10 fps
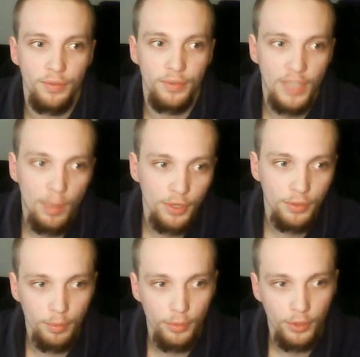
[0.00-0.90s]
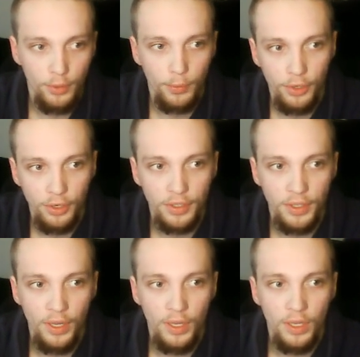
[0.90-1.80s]
summoned to the mortal
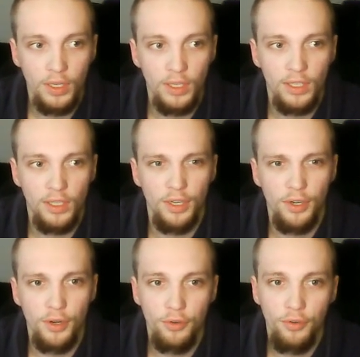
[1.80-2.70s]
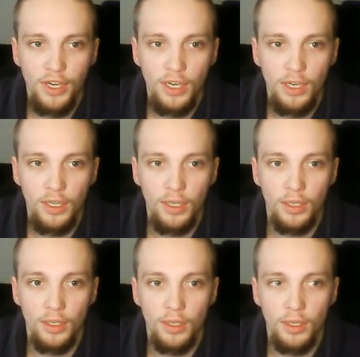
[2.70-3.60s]
world, not
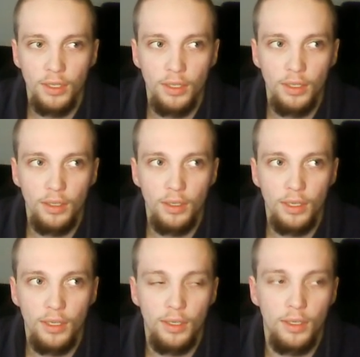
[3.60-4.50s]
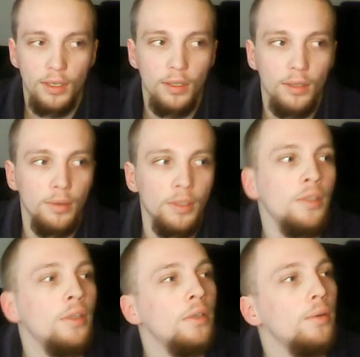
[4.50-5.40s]
really,
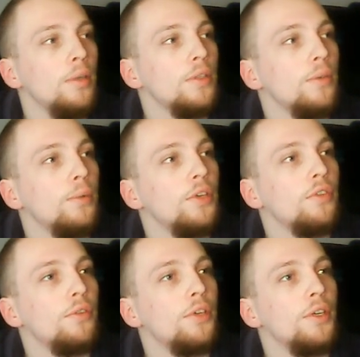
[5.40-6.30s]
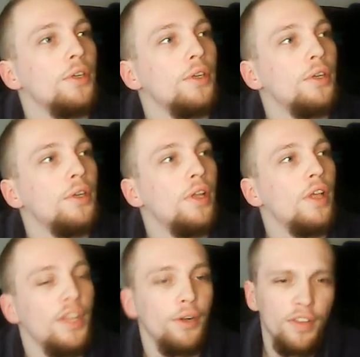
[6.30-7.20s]
what's the word for it?
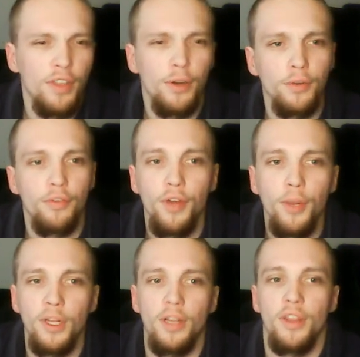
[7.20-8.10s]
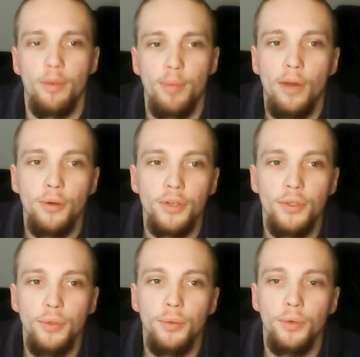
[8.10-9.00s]
They don't have their own free will. They're bound
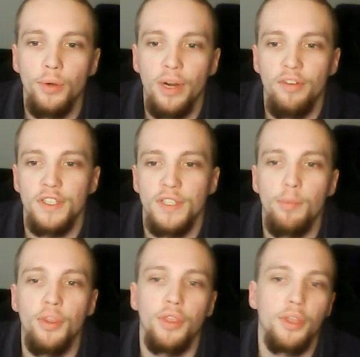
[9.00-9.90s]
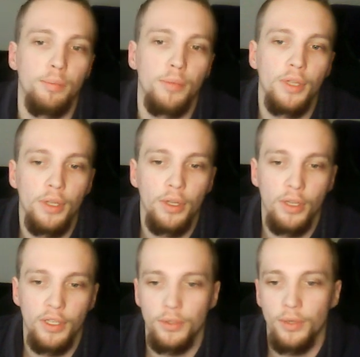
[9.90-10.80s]
to whoever summoned them,
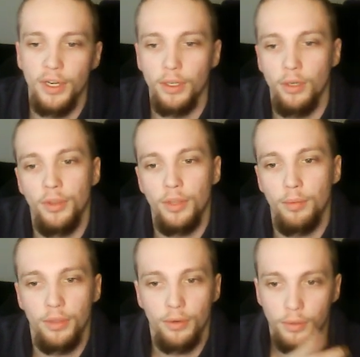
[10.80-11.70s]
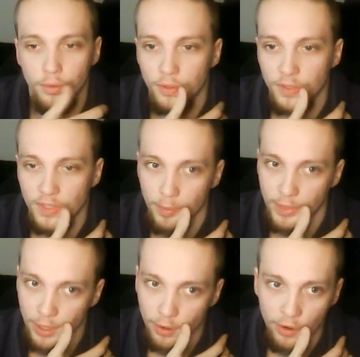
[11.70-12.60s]
and so I include them in their own
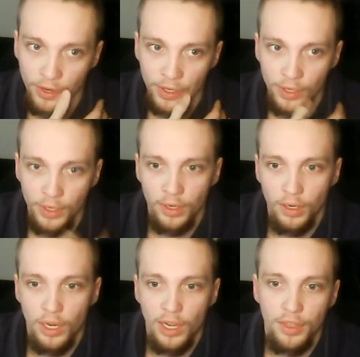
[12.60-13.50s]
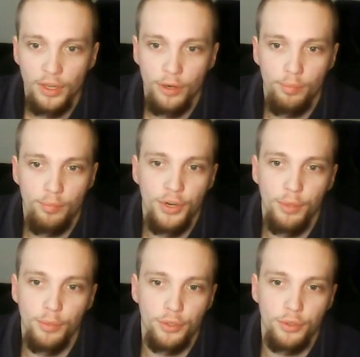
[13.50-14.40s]
subcategory. And they're
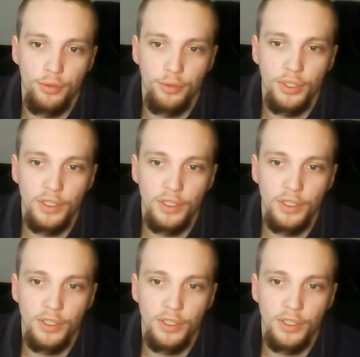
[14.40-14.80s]
pretty much